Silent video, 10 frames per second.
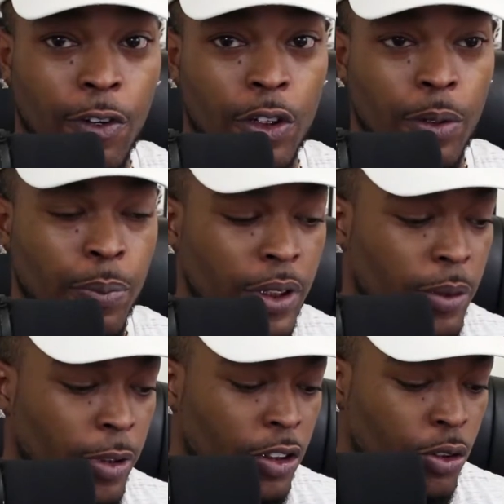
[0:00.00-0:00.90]
or you're
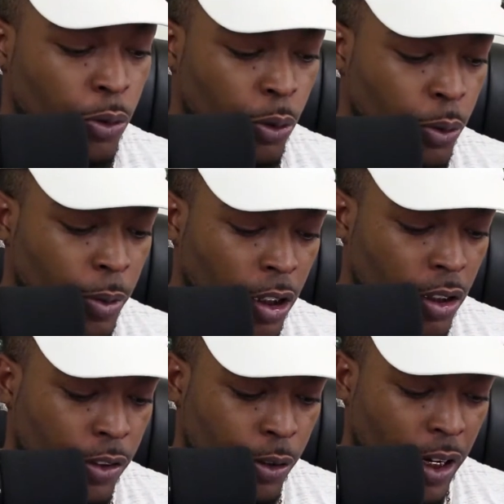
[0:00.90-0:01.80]
pretty much screwed
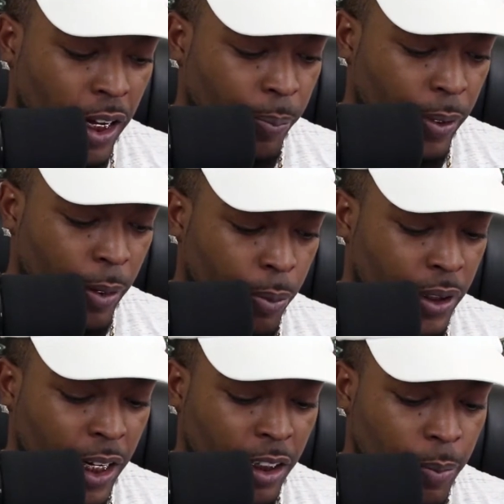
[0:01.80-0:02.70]
because you're not being
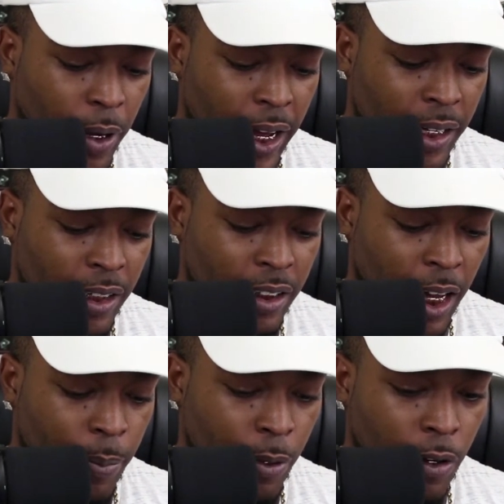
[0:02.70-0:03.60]
protected by any
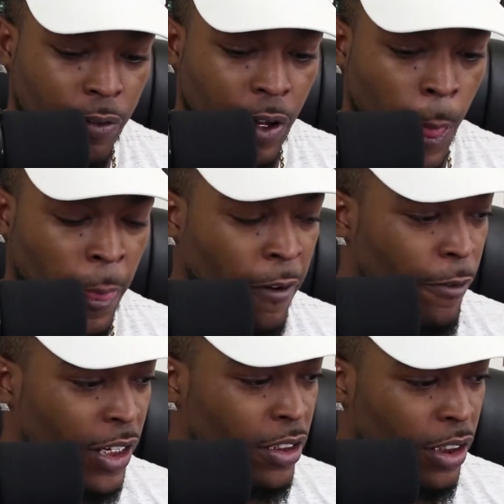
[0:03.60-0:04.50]
type of
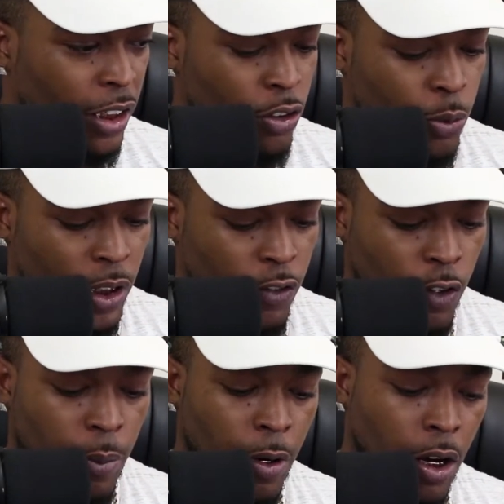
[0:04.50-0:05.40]
vested interest
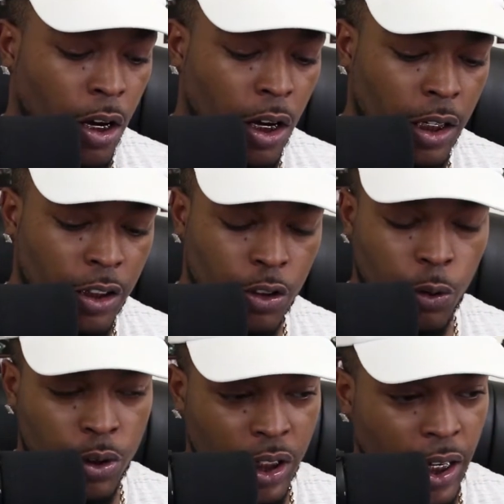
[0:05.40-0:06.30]
from uh, an
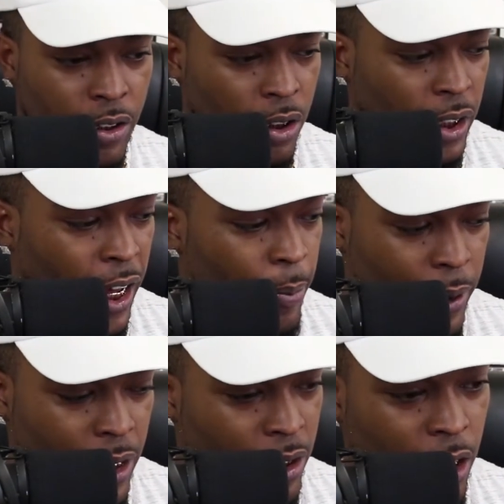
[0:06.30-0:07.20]
association. The N
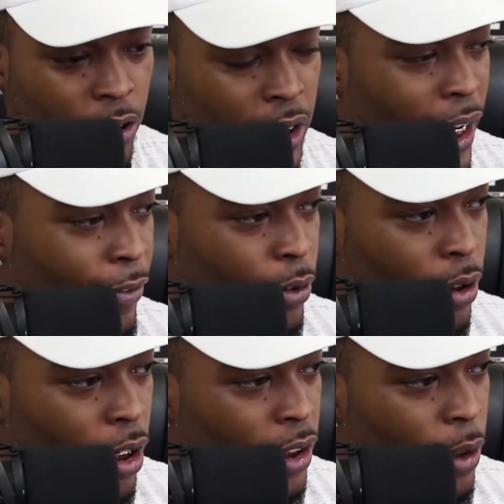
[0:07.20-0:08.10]
B A is not looking after
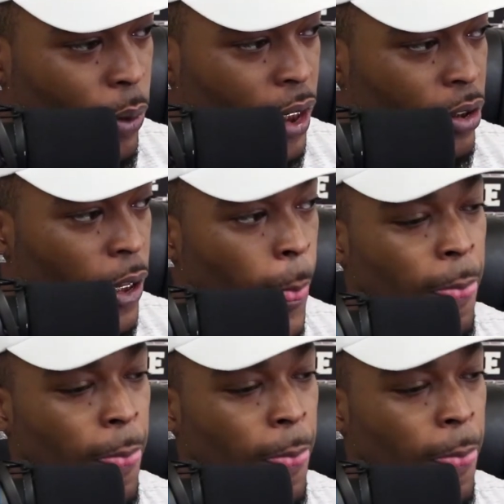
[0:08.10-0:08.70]
Delonte West.